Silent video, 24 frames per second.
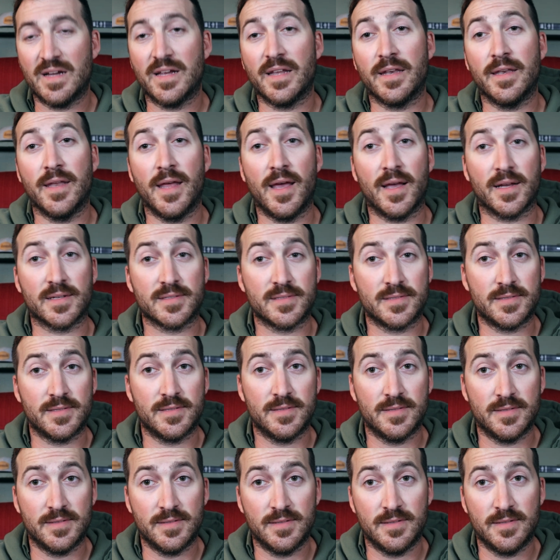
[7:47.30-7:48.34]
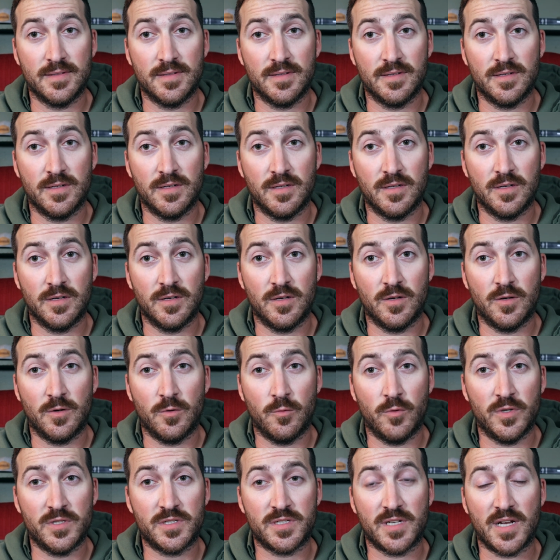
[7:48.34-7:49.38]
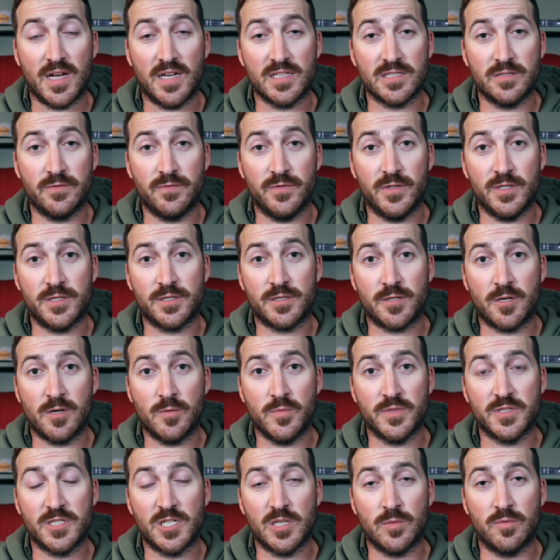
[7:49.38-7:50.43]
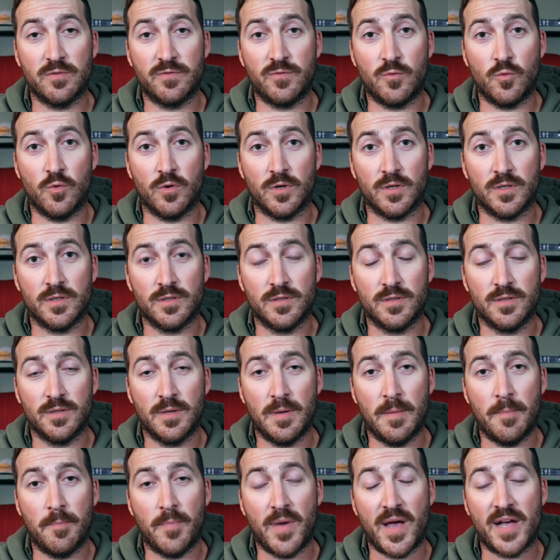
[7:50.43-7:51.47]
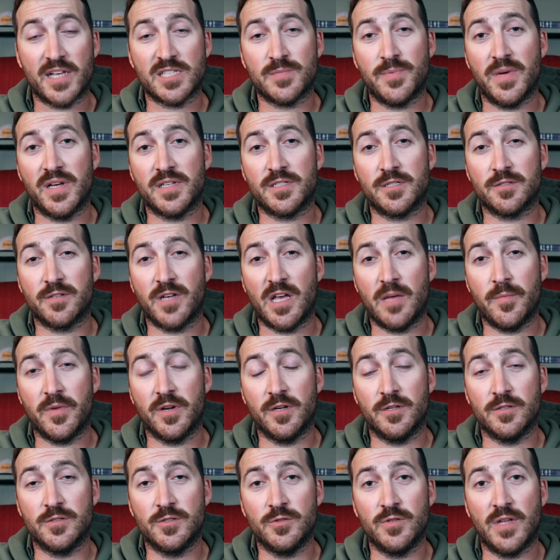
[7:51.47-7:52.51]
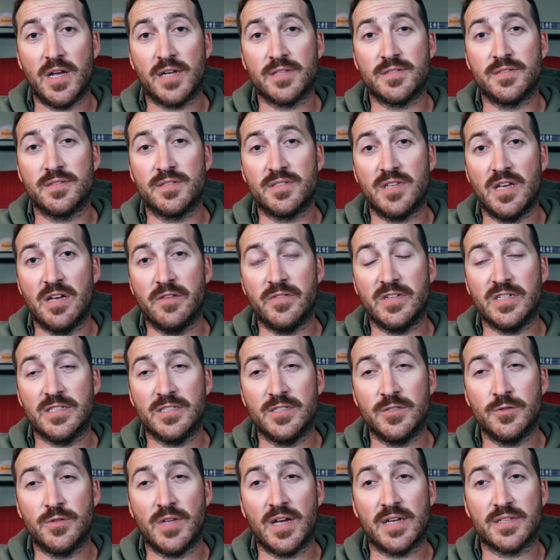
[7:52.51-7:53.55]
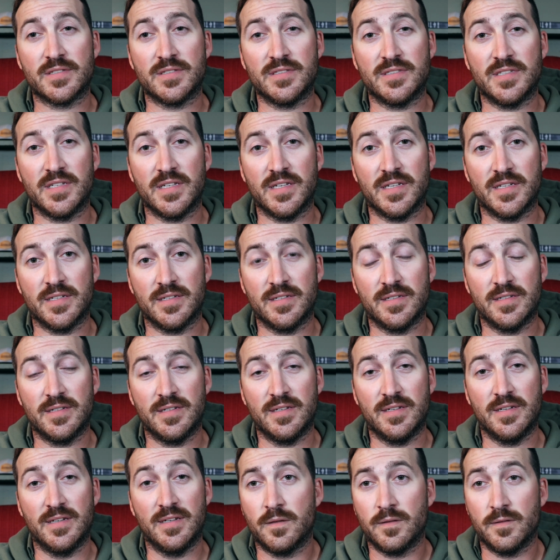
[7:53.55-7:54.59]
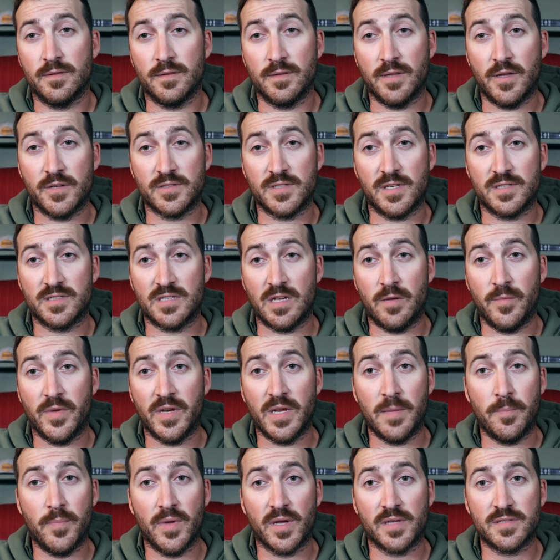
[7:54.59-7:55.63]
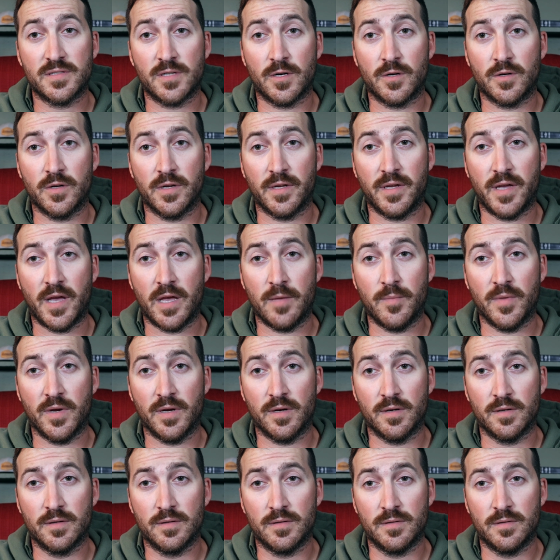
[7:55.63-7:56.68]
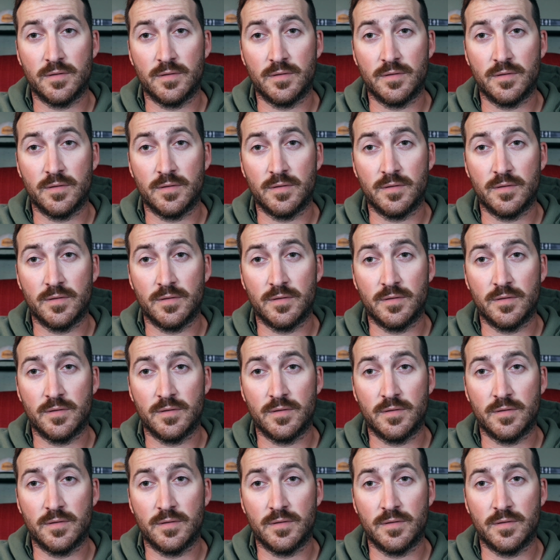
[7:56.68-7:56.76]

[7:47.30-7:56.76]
Next, which guys have fished tournaments here before? Bassmaster came here in 2007 and 2010. And that's the last time any big circuit came here.